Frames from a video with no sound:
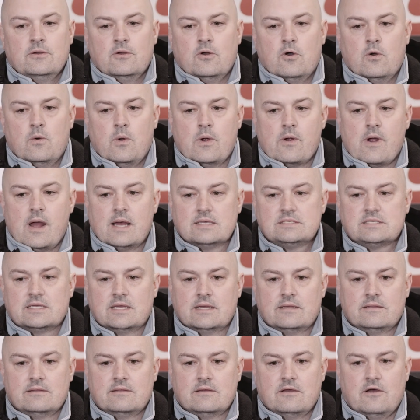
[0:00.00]
all we're
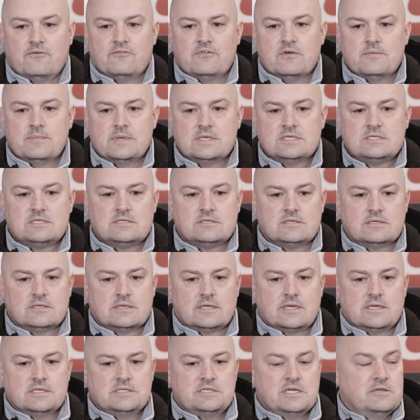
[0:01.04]
asking of them is to
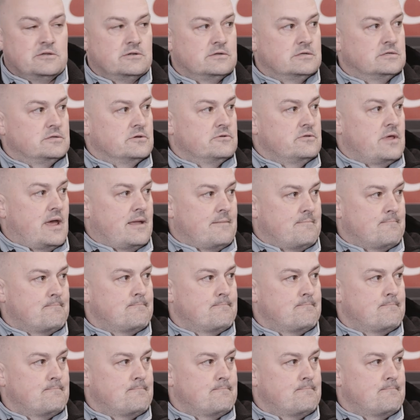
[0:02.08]
continue to do that.